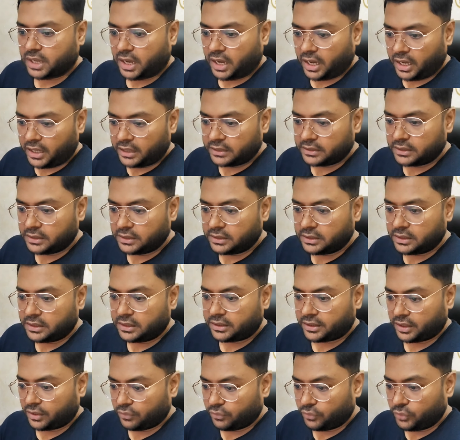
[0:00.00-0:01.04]
handle their
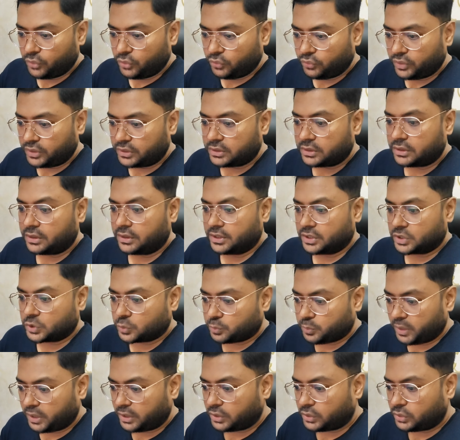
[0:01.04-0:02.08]
revenue with
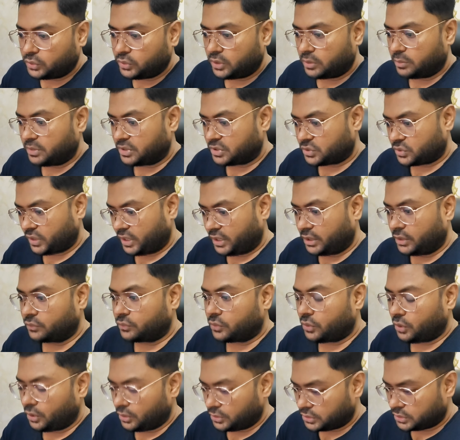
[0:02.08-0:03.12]
respect to administrative
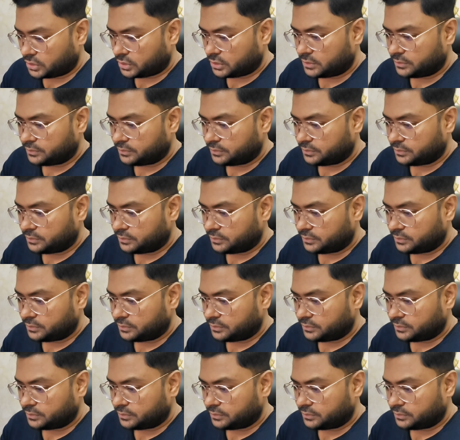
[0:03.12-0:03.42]
cost,